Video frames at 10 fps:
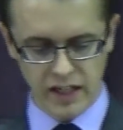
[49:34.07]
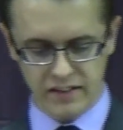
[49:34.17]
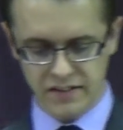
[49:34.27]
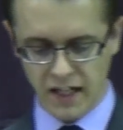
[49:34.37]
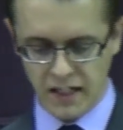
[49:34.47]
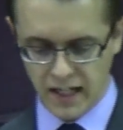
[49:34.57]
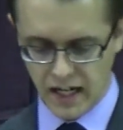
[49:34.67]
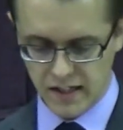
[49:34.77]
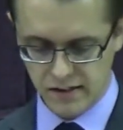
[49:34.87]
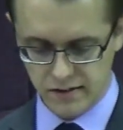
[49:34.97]
standing
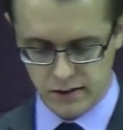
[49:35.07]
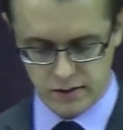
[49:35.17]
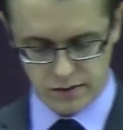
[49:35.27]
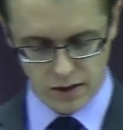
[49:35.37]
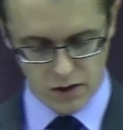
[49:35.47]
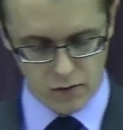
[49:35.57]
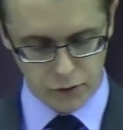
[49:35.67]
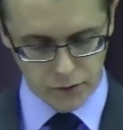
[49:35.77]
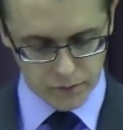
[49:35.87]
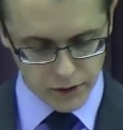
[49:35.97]
at a distance
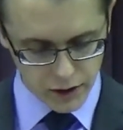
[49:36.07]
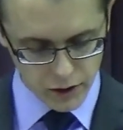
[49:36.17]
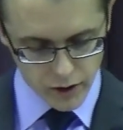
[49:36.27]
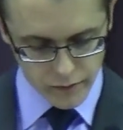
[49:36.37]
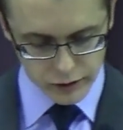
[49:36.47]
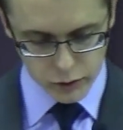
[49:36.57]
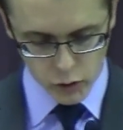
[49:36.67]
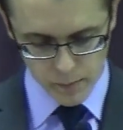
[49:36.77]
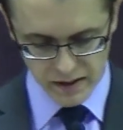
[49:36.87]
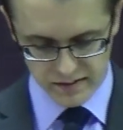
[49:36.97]
for fear of her
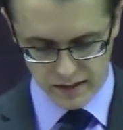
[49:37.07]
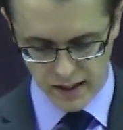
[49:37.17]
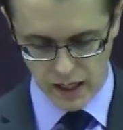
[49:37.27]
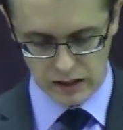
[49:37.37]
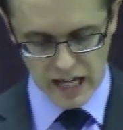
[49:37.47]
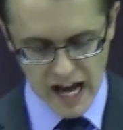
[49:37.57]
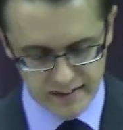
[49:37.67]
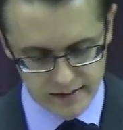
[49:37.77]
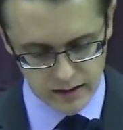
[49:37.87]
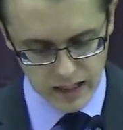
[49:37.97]
torment, saying,
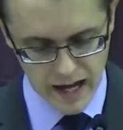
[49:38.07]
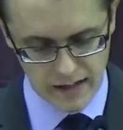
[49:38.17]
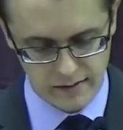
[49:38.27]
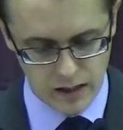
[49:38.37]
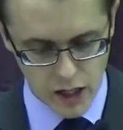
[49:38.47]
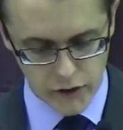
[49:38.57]
Alas, alas,